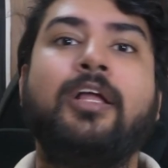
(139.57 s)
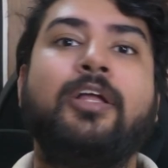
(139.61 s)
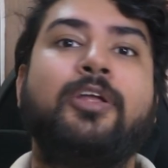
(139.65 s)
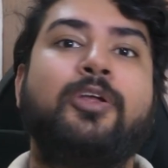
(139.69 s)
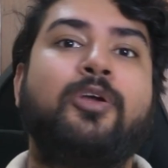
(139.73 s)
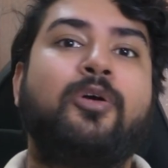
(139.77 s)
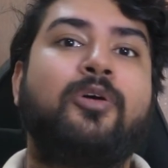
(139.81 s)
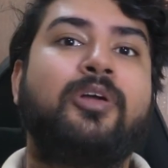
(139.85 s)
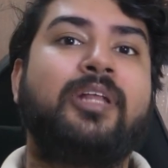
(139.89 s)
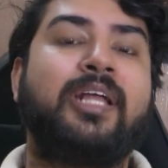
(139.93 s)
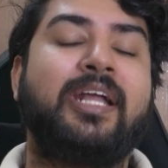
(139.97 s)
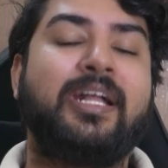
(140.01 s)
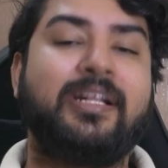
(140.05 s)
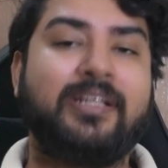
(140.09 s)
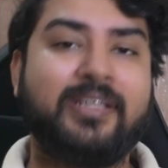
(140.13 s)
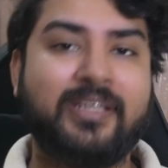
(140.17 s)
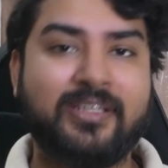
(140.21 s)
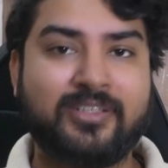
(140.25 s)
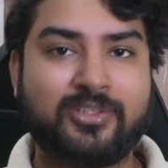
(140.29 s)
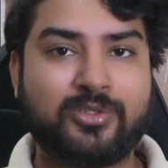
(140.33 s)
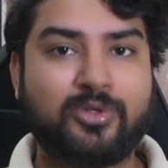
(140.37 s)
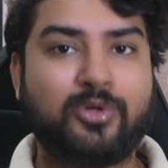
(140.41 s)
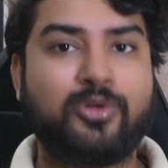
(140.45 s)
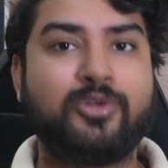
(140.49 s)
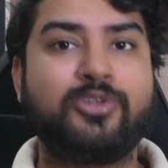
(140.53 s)
Your
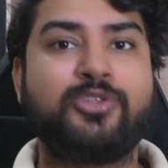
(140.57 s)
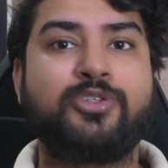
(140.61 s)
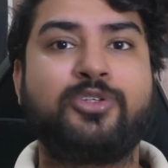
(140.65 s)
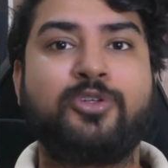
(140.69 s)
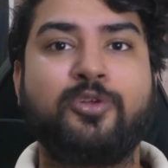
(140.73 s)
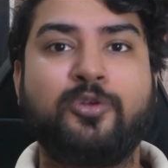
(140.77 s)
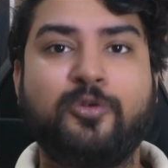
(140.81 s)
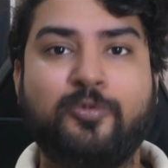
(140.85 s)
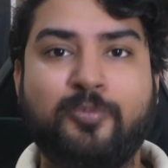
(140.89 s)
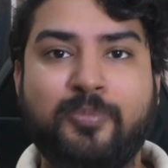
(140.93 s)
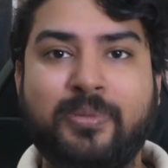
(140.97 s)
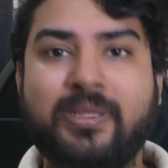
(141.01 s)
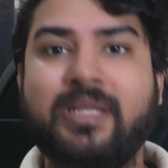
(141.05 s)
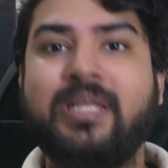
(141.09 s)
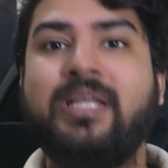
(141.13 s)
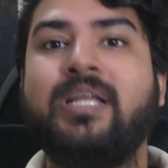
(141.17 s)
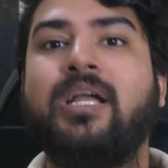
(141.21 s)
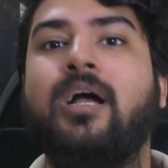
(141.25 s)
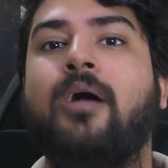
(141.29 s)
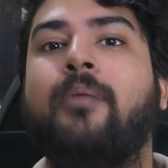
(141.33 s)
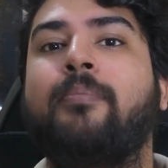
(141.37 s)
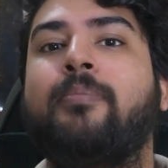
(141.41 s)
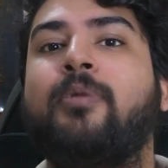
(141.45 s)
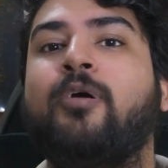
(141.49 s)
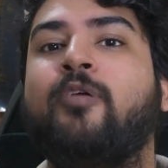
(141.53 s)
ATS score should be
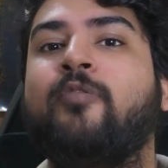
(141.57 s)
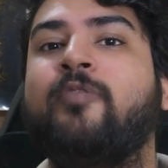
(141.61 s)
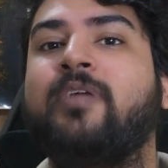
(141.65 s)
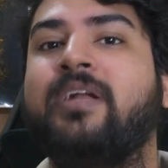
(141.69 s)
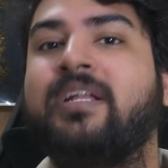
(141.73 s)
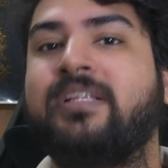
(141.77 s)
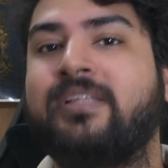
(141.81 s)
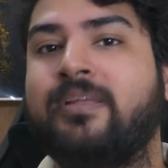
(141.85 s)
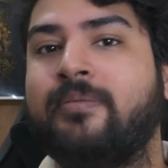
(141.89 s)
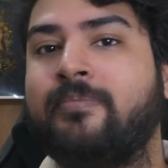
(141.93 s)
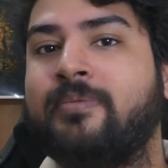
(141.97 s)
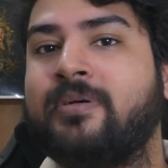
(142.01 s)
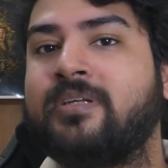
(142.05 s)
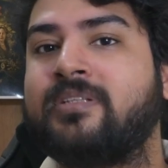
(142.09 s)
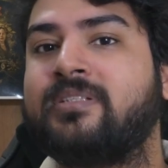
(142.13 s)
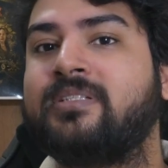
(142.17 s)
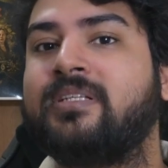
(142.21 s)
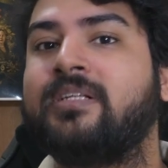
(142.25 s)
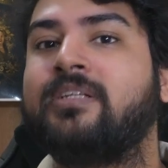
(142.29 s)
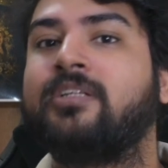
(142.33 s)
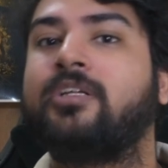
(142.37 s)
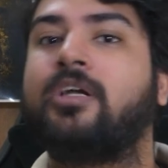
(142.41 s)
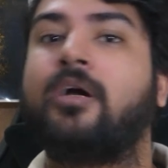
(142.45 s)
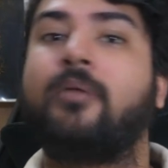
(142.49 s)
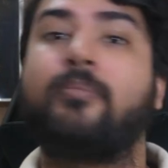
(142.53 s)
above
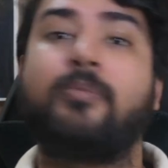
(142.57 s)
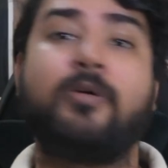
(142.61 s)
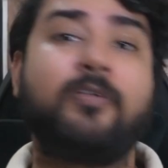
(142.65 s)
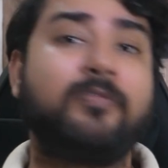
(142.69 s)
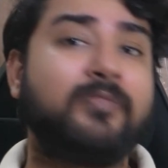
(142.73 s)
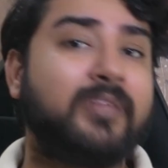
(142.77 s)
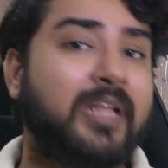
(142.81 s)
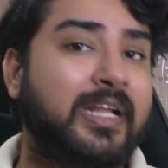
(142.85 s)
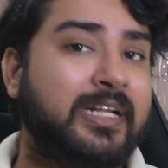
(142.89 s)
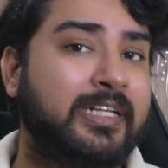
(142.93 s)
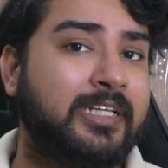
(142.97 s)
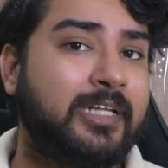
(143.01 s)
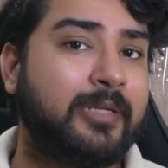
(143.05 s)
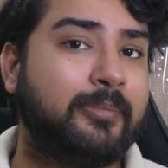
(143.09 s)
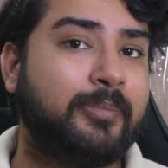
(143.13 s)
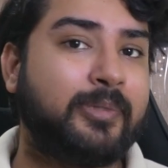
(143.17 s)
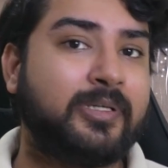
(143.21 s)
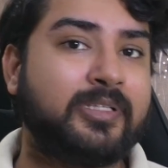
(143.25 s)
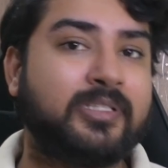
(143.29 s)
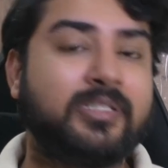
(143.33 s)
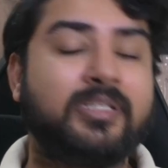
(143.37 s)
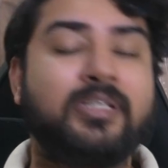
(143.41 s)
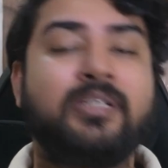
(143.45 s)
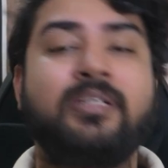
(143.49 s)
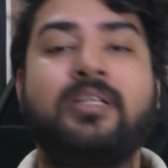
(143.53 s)
80%, above
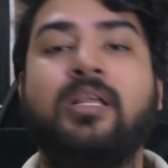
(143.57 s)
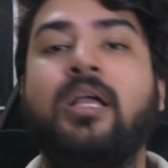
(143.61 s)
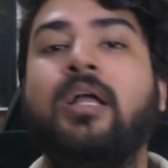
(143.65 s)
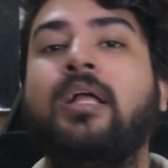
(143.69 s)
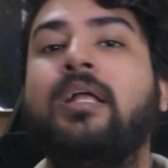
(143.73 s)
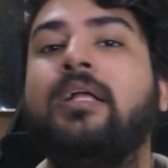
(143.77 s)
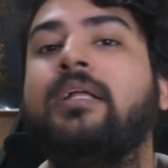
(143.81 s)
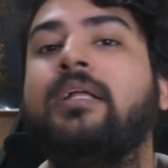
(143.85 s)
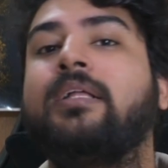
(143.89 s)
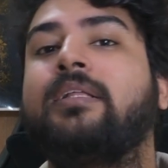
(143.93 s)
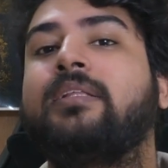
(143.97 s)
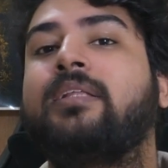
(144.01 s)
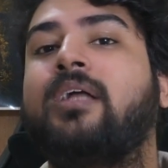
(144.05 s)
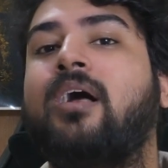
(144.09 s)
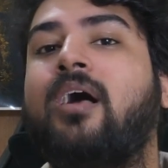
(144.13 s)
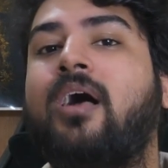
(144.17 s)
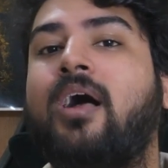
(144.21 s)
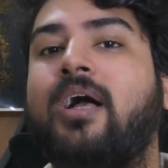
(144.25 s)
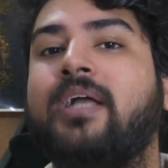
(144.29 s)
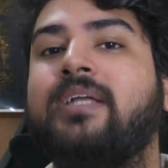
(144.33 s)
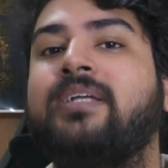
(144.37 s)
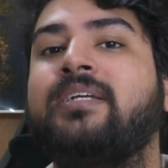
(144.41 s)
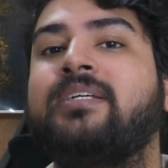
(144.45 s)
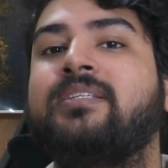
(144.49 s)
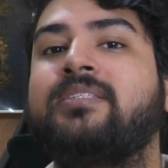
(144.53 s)
90%, the
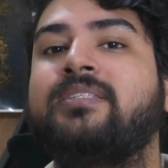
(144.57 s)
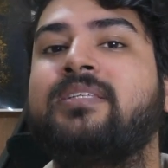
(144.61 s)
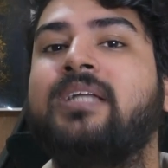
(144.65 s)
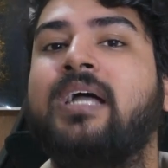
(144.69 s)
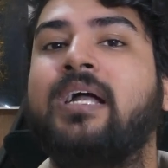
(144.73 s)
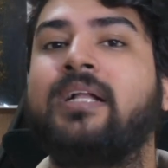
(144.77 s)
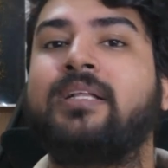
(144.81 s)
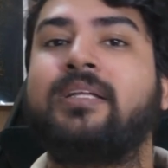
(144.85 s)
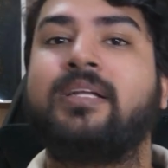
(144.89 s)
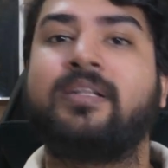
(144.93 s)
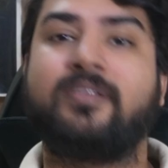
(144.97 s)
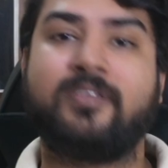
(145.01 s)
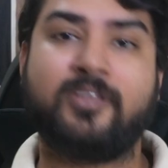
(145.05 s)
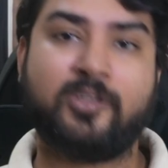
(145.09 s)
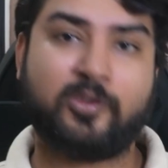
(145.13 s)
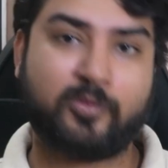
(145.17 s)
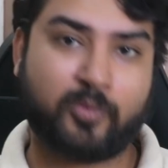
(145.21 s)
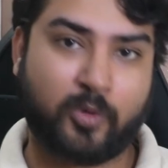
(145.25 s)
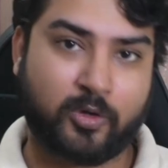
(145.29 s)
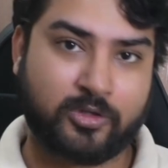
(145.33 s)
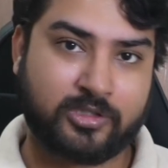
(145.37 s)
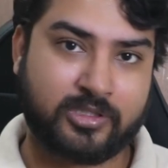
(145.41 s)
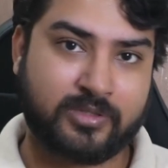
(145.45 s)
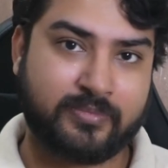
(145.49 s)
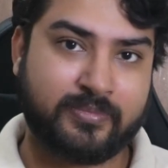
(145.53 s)
highest that it is
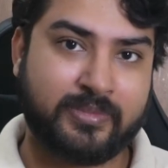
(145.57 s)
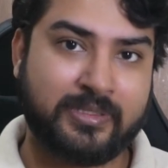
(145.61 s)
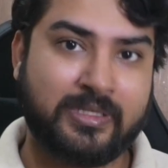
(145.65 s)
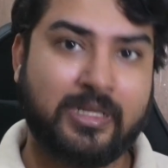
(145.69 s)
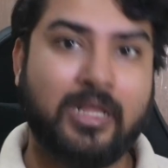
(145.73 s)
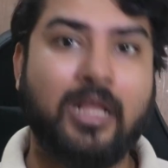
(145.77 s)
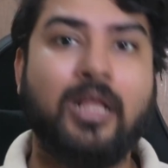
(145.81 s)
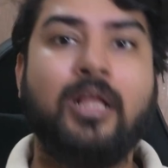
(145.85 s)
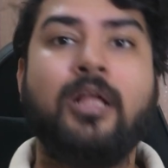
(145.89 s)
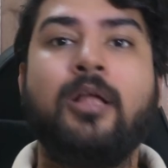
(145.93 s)
possible.